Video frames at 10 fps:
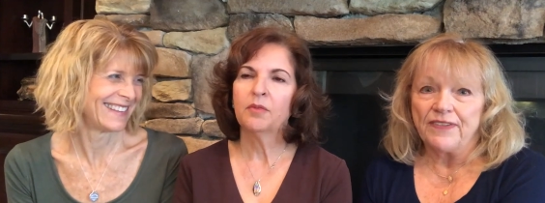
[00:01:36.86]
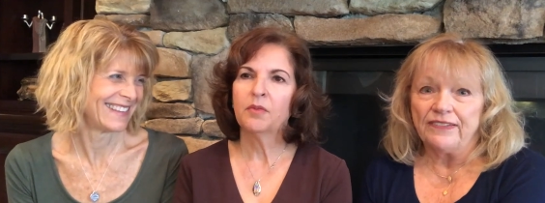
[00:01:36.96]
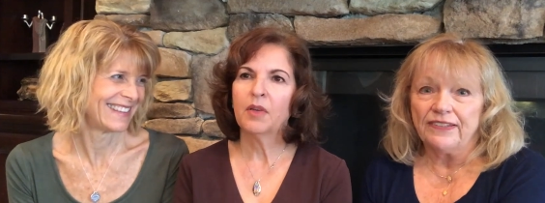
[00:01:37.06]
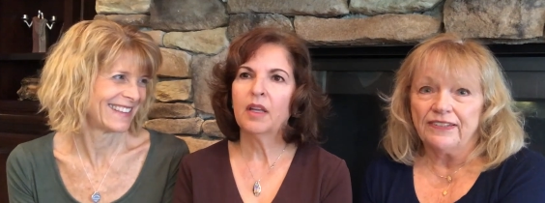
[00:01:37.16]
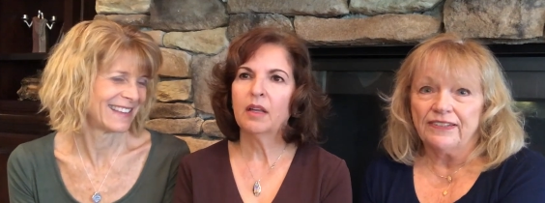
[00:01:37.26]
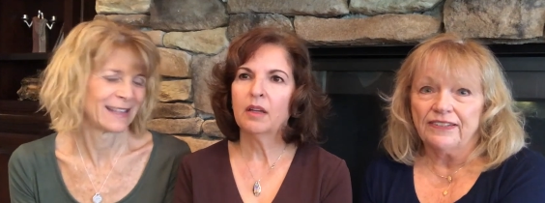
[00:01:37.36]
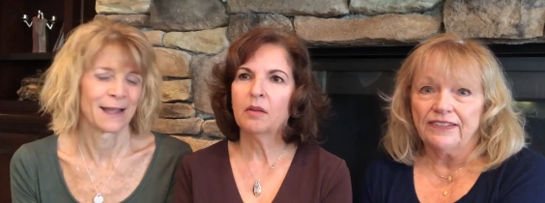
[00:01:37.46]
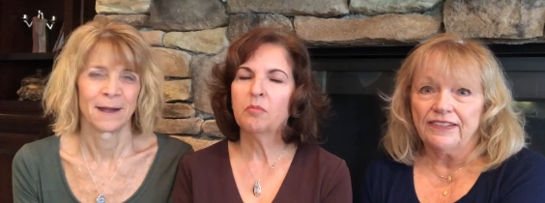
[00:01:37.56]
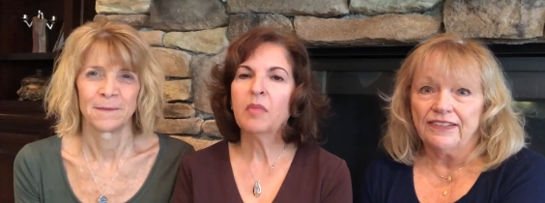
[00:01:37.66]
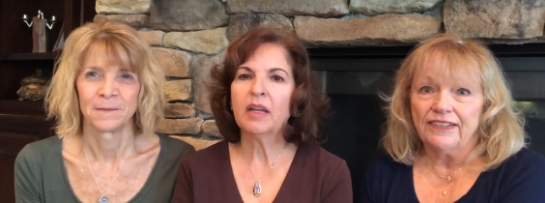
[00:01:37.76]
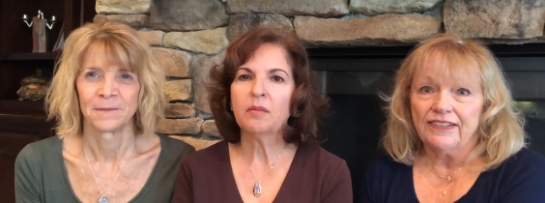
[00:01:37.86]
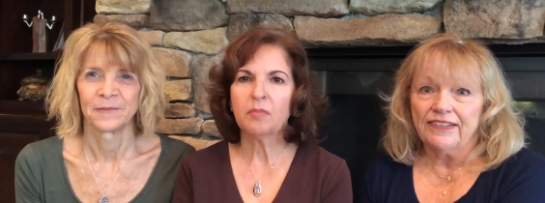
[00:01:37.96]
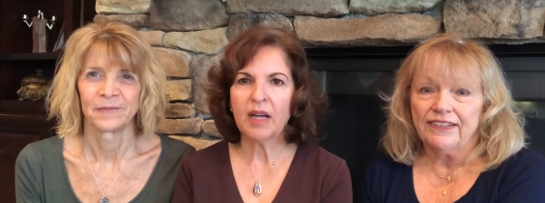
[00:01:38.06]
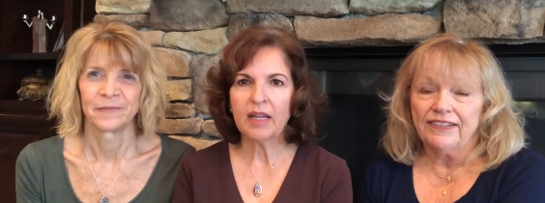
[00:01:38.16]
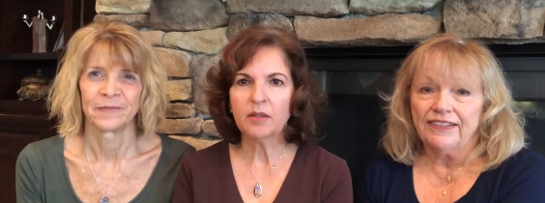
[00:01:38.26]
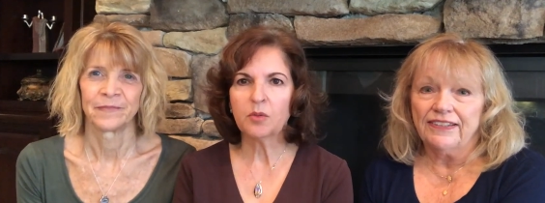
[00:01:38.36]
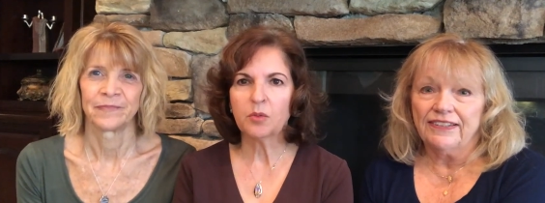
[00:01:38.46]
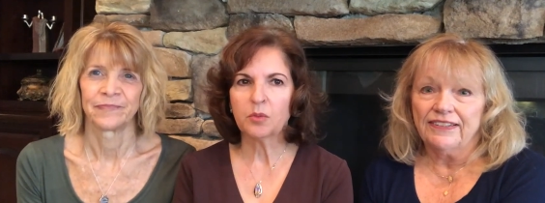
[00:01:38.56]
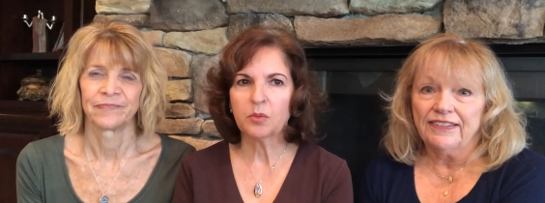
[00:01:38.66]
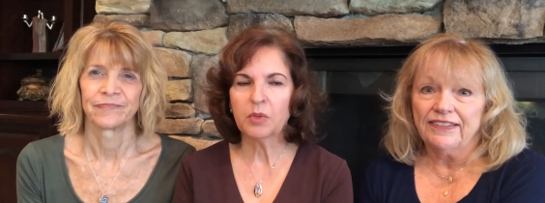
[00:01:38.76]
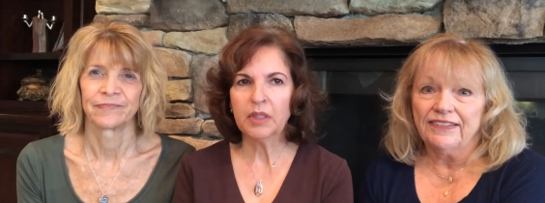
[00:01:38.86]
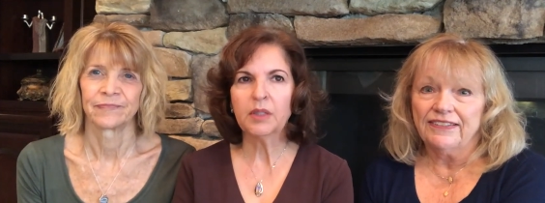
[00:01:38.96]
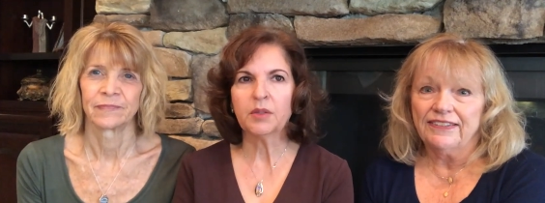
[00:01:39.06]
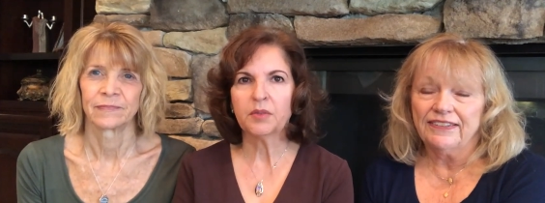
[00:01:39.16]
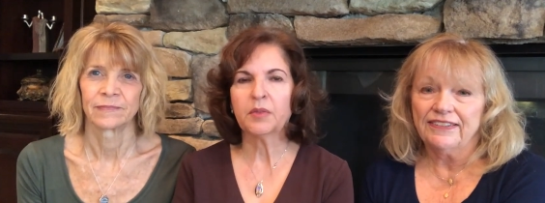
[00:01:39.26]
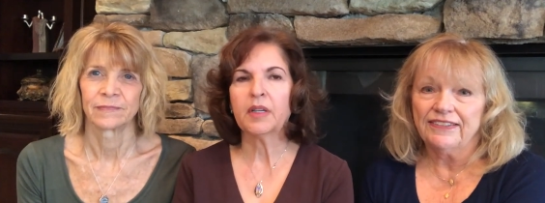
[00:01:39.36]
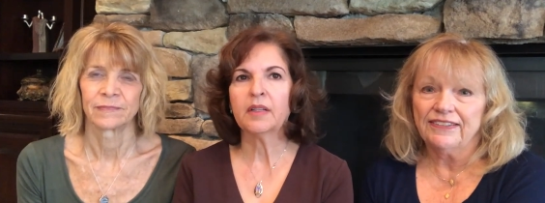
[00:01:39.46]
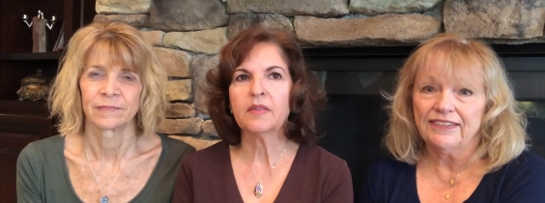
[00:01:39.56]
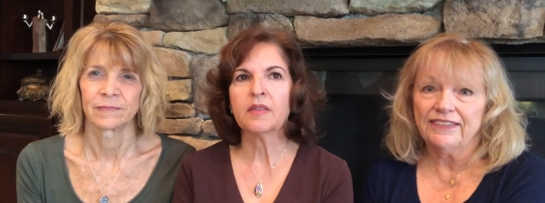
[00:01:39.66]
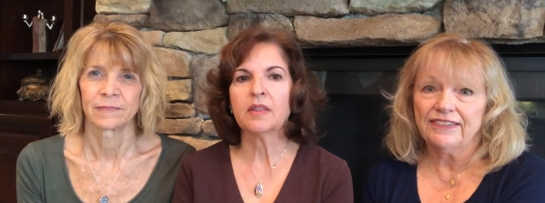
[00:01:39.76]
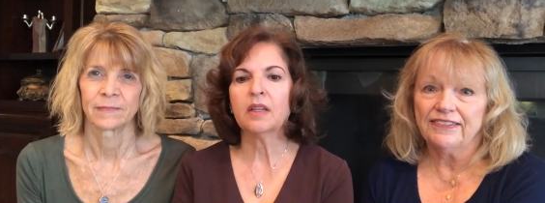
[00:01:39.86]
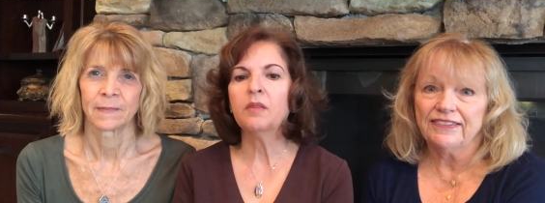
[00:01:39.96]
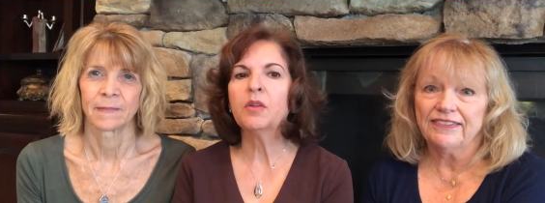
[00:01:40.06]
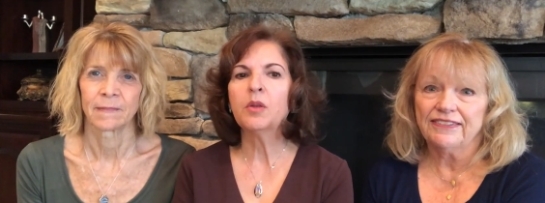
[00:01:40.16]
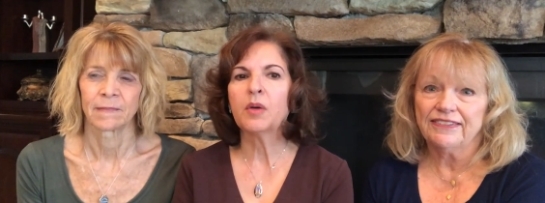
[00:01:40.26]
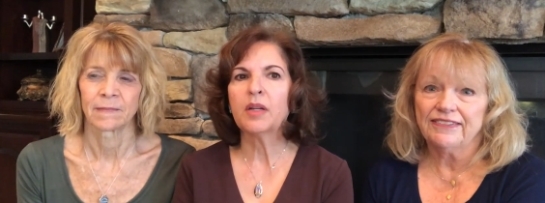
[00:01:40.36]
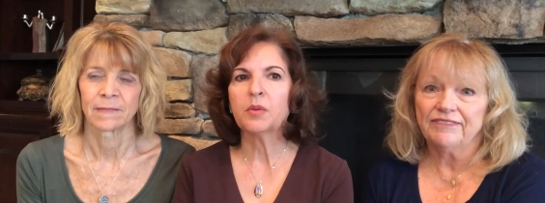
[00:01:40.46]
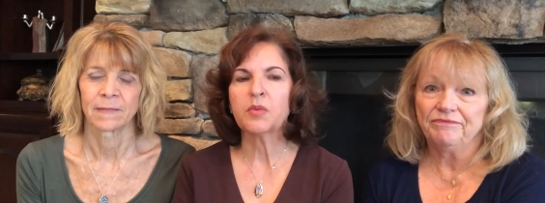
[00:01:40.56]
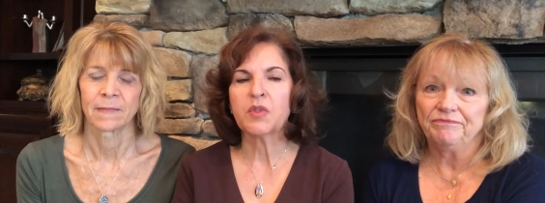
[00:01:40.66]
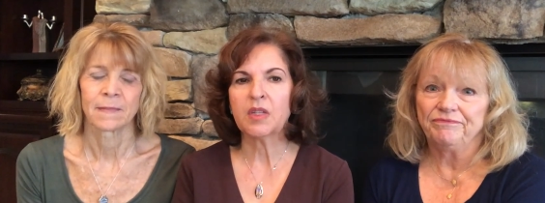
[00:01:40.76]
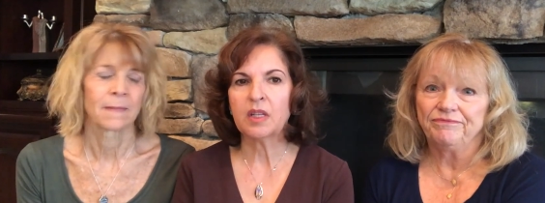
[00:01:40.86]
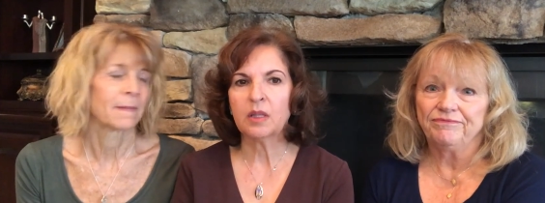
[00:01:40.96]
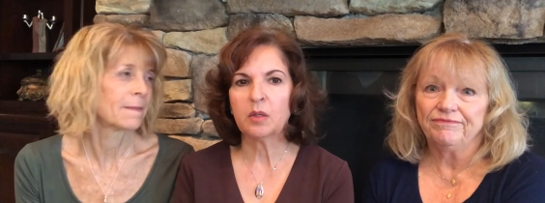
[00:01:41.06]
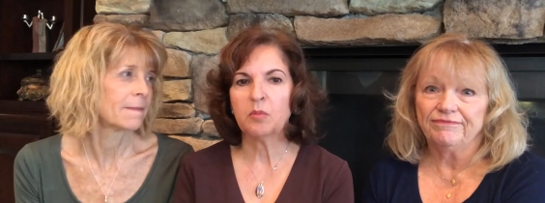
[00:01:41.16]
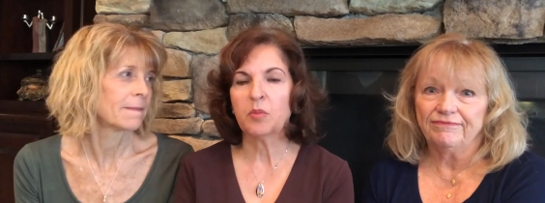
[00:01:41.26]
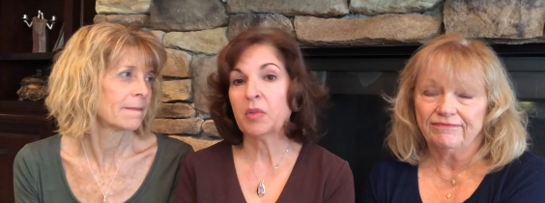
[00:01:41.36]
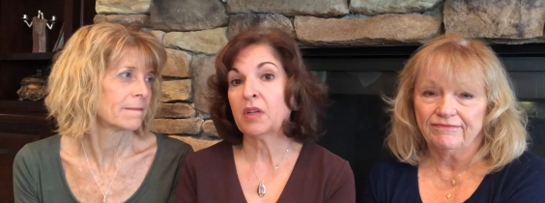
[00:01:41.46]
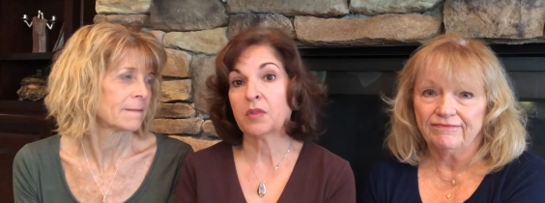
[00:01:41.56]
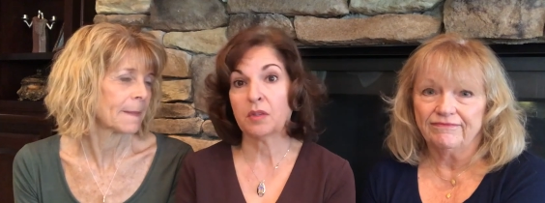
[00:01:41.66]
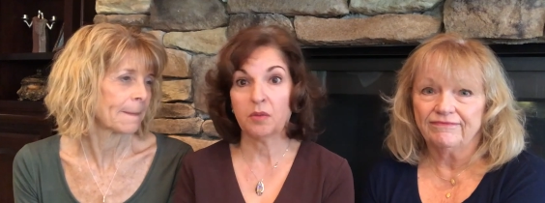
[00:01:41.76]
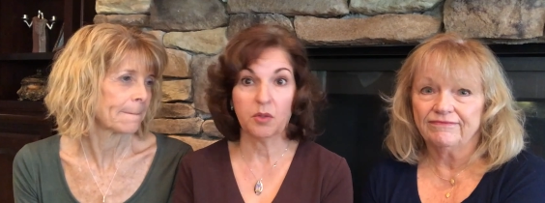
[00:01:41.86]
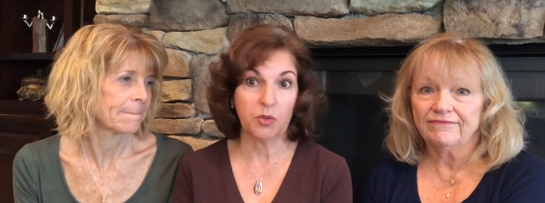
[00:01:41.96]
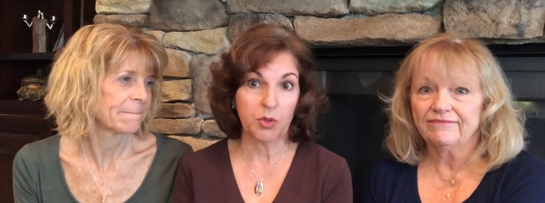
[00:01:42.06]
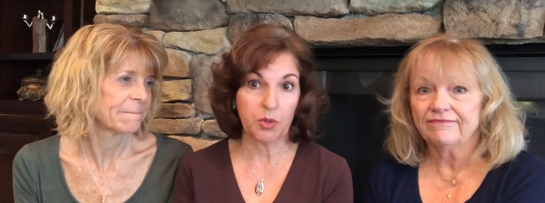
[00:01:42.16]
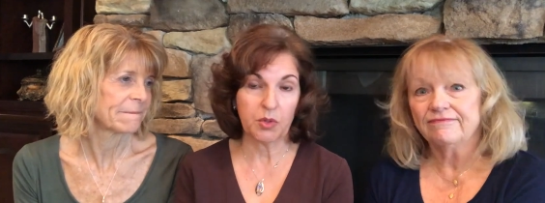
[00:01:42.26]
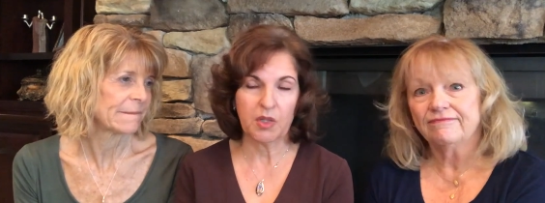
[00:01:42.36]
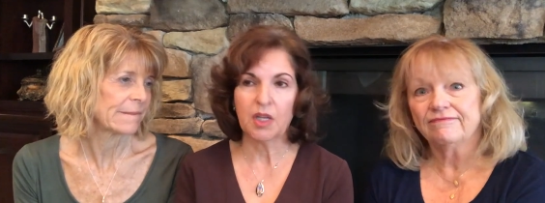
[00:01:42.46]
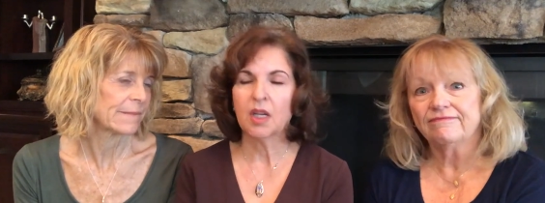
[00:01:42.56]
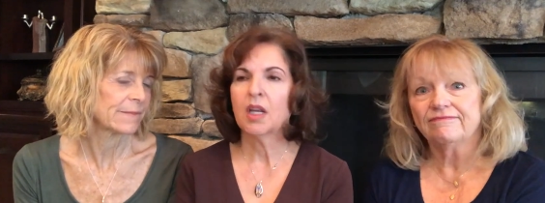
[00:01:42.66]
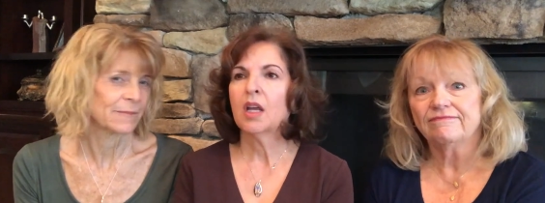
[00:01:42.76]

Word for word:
Speaker 1: if my my really good friends, even though I don't see them because they're in New Jersey,